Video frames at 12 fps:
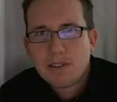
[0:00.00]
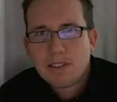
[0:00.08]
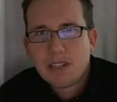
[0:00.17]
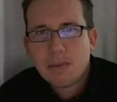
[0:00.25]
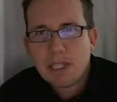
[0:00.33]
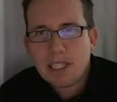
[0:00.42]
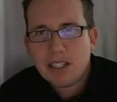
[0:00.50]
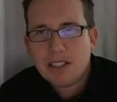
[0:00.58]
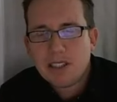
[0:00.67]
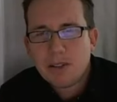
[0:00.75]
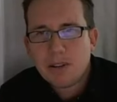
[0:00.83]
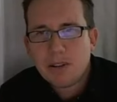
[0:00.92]
companies
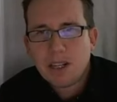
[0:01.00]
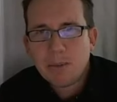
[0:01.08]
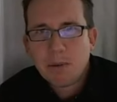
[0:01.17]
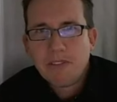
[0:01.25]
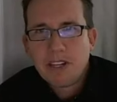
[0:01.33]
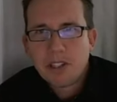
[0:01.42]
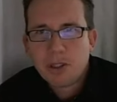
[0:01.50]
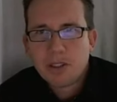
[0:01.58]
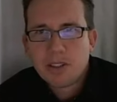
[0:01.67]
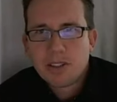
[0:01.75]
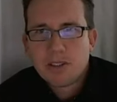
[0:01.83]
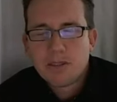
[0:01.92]
that do a lot of
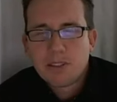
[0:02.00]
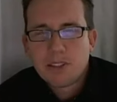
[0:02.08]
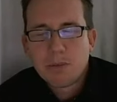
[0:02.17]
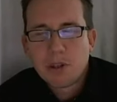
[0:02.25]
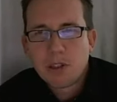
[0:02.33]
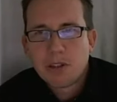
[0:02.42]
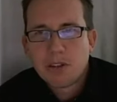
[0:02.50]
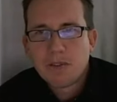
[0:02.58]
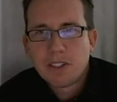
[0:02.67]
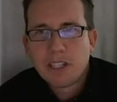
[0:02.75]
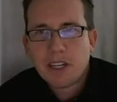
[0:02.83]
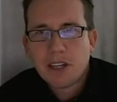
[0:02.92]
professional commercial
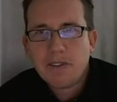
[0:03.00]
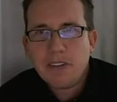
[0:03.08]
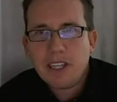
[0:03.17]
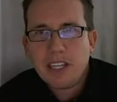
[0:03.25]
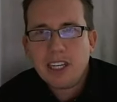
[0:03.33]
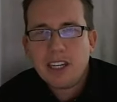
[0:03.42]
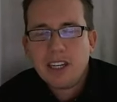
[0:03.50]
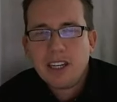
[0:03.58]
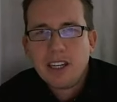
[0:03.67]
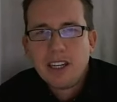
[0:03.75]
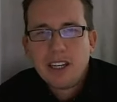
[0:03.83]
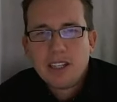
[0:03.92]
photography,
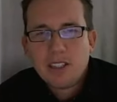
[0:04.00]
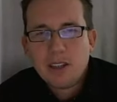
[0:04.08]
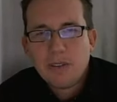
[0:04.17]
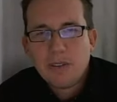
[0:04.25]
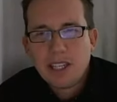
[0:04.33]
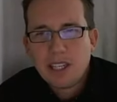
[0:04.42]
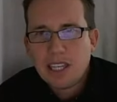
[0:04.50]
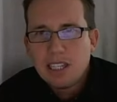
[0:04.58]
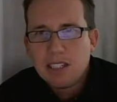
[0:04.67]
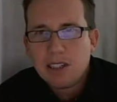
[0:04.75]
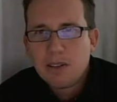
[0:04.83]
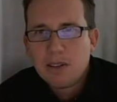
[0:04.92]
do you find that they
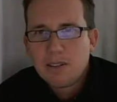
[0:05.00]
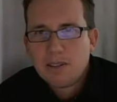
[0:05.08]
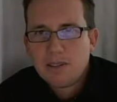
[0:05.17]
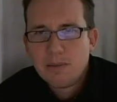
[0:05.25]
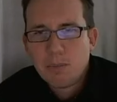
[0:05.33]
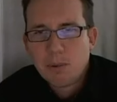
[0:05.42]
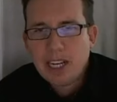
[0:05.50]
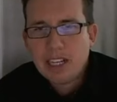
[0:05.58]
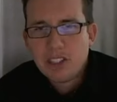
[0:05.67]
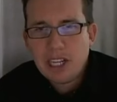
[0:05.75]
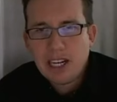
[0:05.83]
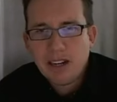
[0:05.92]
don't
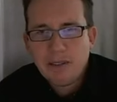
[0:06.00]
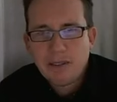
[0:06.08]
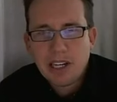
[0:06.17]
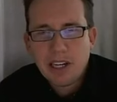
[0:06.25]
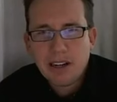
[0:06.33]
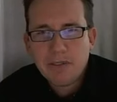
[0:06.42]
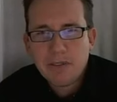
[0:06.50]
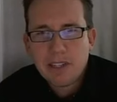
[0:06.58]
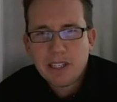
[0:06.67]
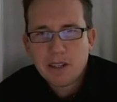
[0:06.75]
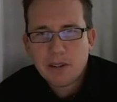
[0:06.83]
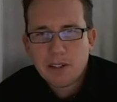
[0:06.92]
branch out very often
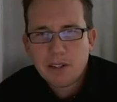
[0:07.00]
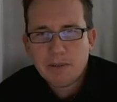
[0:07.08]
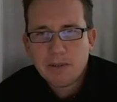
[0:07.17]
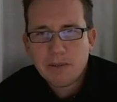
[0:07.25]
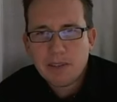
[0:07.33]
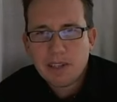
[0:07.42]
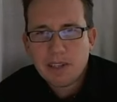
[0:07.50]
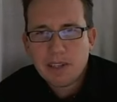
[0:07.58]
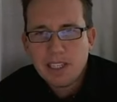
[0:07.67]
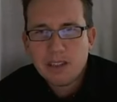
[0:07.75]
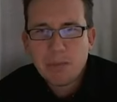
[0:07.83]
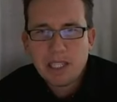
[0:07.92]
and go to
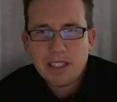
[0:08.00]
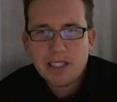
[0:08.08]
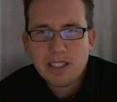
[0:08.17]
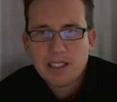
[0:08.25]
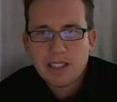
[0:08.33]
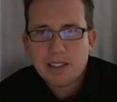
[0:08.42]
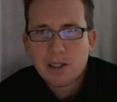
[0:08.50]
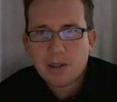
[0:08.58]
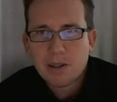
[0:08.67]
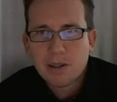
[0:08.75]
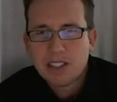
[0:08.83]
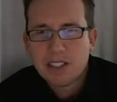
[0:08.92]
independent
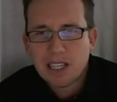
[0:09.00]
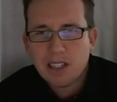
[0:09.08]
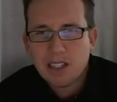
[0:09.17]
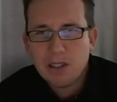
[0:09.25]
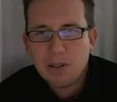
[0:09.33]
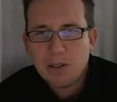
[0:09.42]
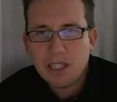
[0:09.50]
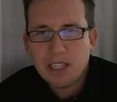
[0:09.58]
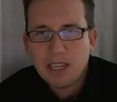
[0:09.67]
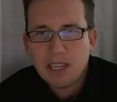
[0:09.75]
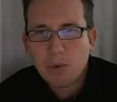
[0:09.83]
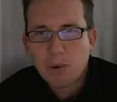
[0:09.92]
creative artists like
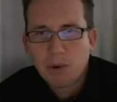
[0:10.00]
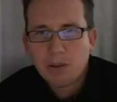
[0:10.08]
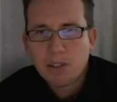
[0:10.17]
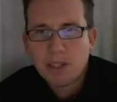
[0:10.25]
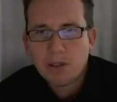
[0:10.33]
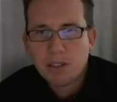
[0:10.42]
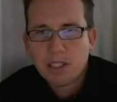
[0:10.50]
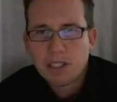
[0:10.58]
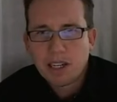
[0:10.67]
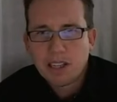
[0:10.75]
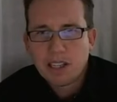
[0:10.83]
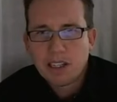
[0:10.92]
you, that they more
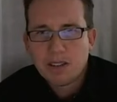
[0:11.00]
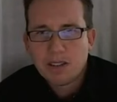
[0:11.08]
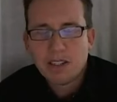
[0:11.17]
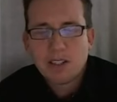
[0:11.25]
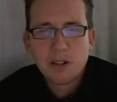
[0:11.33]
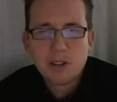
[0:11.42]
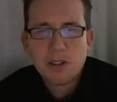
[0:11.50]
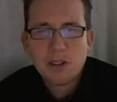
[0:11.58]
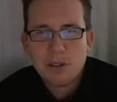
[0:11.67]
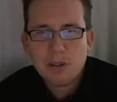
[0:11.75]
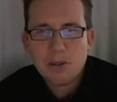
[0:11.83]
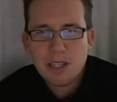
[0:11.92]
go to like their
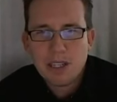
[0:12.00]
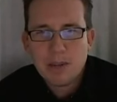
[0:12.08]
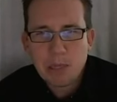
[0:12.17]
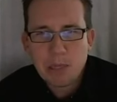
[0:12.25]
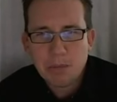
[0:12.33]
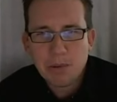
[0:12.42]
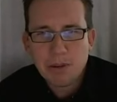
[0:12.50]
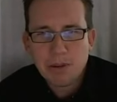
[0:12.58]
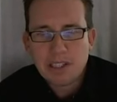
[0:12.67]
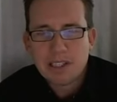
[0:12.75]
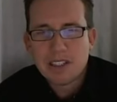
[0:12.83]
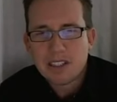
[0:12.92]
go-to people
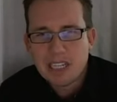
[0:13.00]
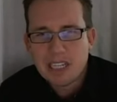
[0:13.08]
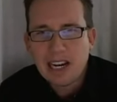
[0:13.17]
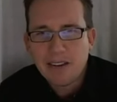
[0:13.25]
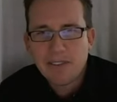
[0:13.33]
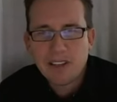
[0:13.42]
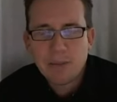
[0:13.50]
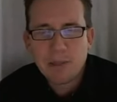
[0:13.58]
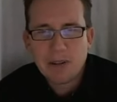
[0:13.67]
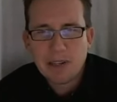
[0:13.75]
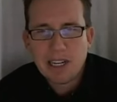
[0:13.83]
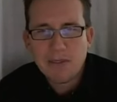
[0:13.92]
or their staff that have
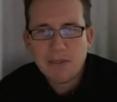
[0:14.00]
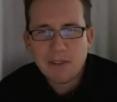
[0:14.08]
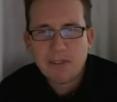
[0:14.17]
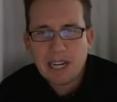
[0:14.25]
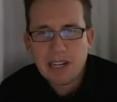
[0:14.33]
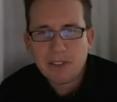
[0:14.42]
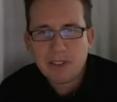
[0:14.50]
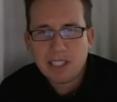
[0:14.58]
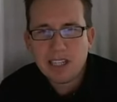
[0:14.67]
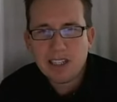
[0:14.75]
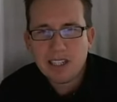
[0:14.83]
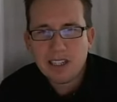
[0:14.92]
been around for 5 or
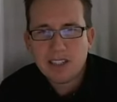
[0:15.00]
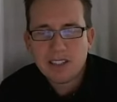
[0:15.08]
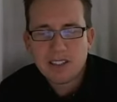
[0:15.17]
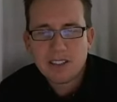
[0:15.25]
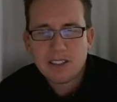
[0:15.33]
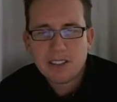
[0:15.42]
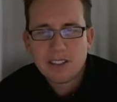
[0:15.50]
10 years?